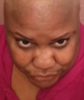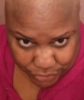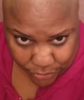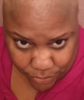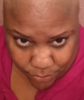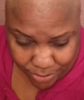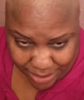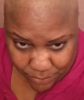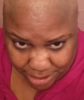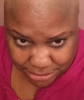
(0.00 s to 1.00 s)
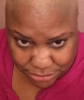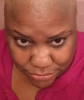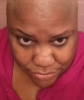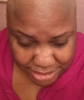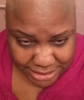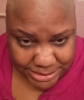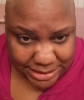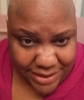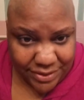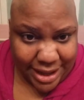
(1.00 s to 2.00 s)
So what I want to do
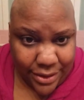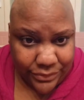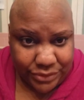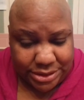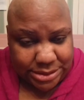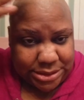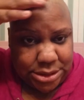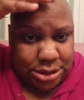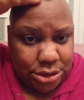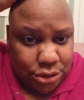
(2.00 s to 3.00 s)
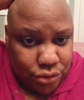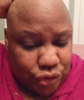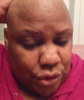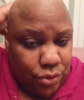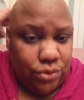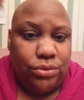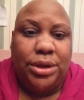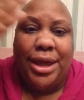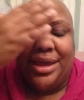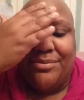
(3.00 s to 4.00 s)
is even out this
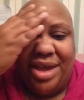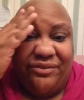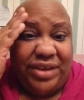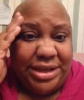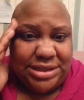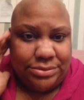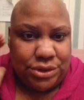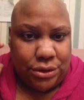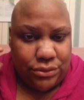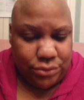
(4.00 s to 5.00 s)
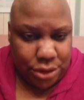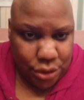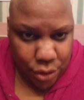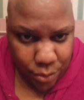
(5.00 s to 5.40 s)
tone and give my face some tone.